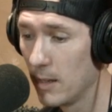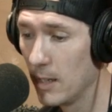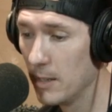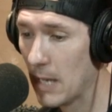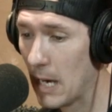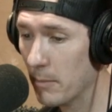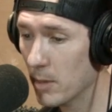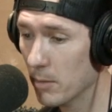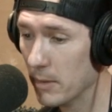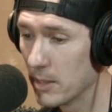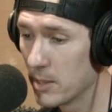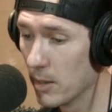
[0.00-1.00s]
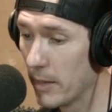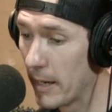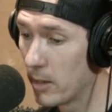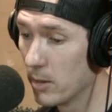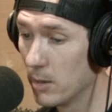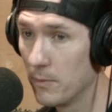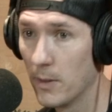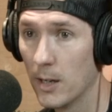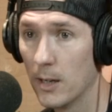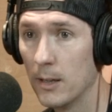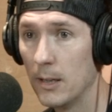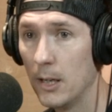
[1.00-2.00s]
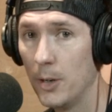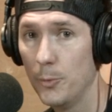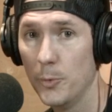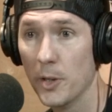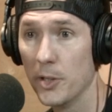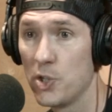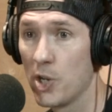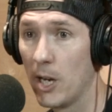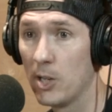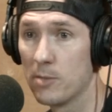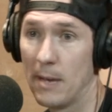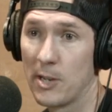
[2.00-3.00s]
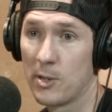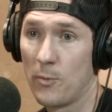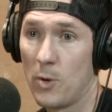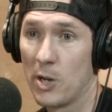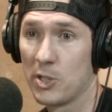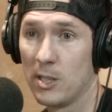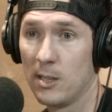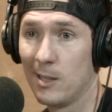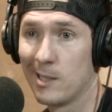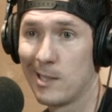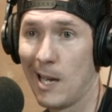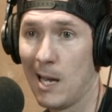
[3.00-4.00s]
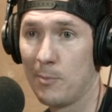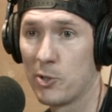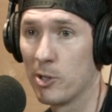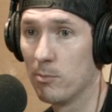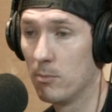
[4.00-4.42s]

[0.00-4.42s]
in that moment. So that could have really changed. Imagine if Washington gets captured.